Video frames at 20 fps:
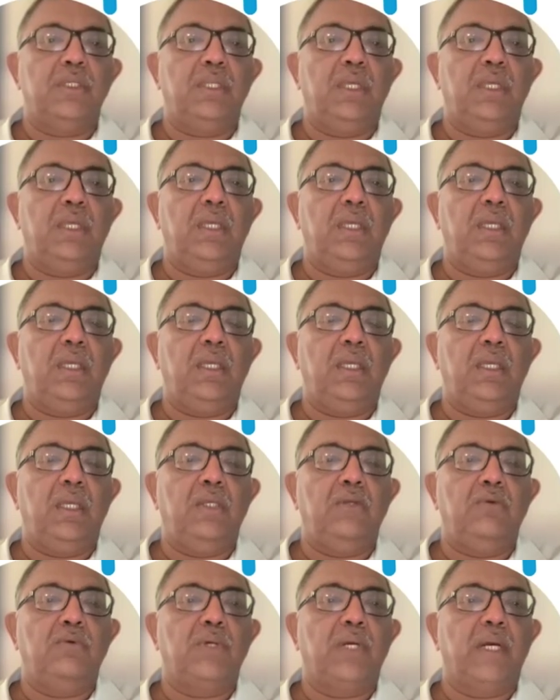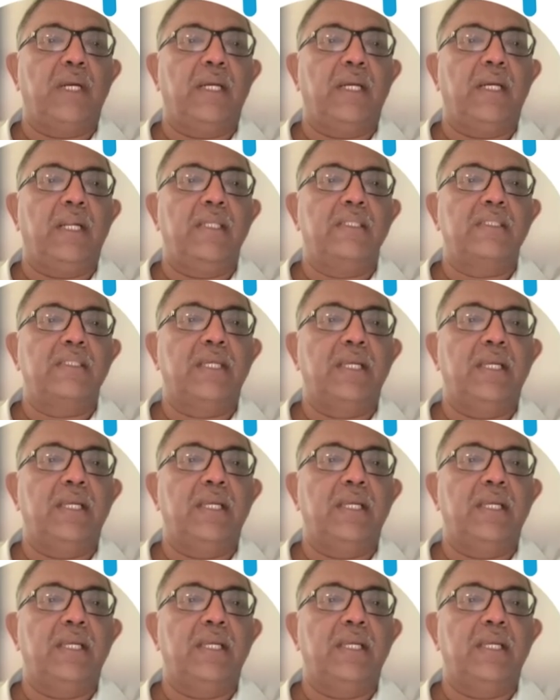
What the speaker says: the EAU guidelines